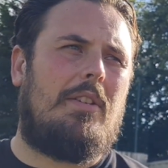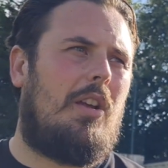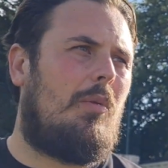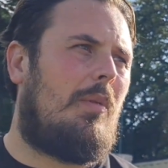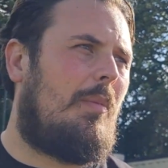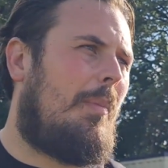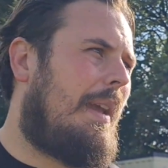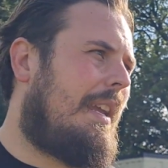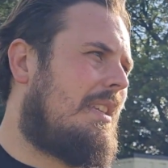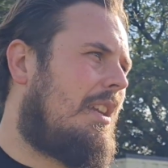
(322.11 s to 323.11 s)
You know, we're, we're
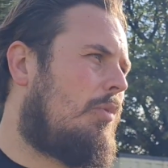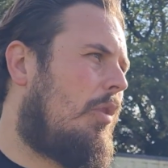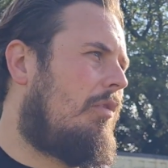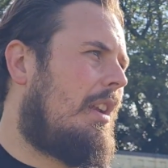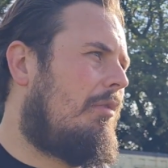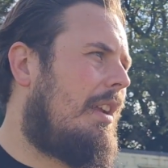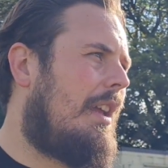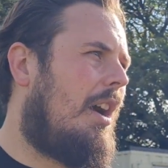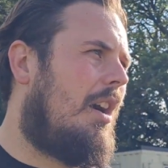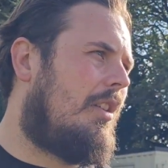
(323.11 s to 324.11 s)
making things work really,
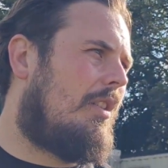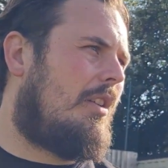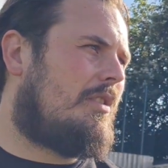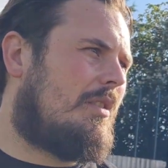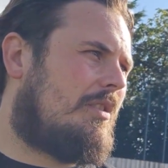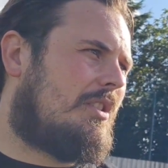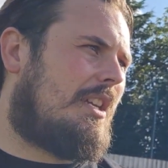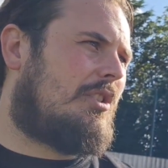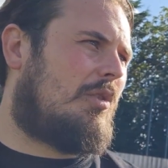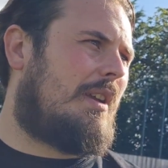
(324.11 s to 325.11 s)
really hard. And, and to, to,
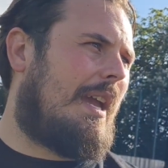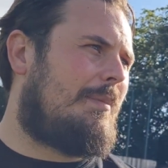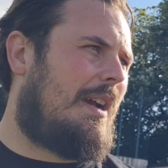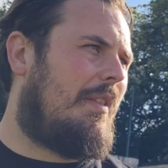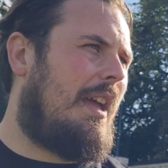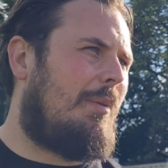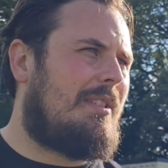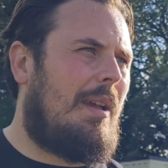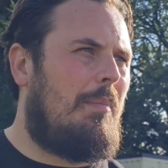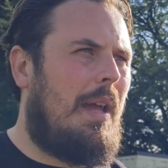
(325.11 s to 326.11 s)
see two games out there
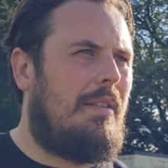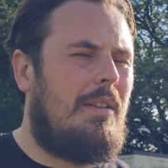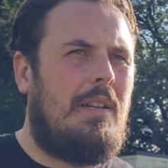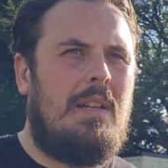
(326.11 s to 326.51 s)
with ten men.